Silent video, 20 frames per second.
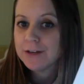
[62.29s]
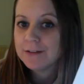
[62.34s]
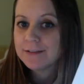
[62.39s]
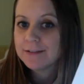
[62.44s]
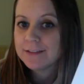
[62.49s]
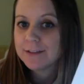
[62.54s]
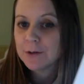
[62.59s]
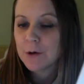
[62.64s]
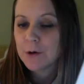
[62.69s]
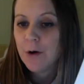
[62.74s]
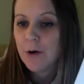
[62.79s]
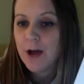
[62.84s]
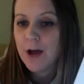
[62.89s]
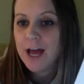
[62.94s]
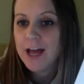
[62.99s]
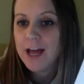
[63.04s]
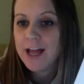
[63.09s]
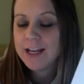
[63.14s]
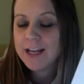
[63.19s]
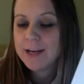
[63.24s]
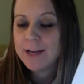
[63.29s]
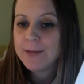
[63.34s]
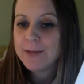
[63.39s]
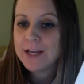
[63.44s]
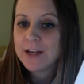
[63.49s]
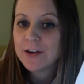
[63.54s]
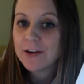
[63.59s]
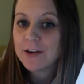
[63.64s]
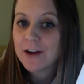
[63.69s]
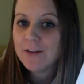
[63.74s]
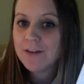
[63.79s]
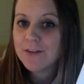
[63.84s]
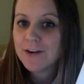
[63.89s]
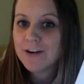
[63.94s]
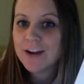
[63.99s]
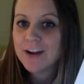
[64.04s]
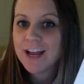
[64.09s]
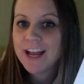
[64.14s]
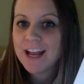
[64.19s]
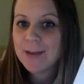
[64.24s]
So go ahead and make your
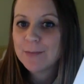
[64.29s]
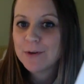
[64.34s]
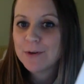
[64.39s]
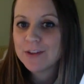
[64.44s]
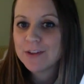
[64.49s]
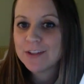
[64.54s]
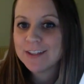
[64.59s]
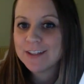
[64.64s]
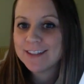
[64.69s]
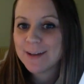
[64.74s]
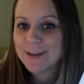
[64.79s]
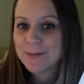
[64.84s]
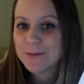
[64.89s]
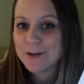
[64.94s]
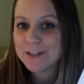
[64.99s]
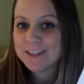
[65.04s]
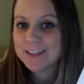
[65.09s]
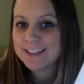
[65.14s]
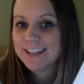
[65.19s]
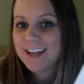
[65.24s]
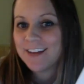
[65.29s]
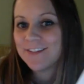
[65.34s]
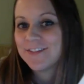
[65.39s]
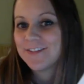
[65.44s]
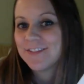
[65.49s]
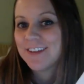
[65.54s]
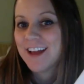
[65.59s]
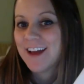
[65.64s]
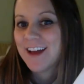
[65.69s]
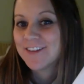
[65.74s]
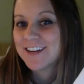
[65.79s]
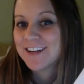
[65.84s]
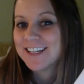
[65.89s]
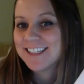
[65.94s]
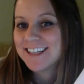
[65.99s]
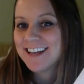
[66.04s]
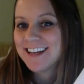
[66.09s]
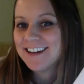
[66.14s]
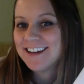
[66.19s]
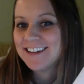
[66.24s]
cover and put this somewhere safe. Have a great
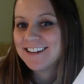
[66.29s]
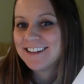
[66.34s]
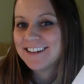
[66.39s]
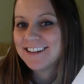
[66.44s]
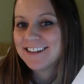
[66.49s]
day.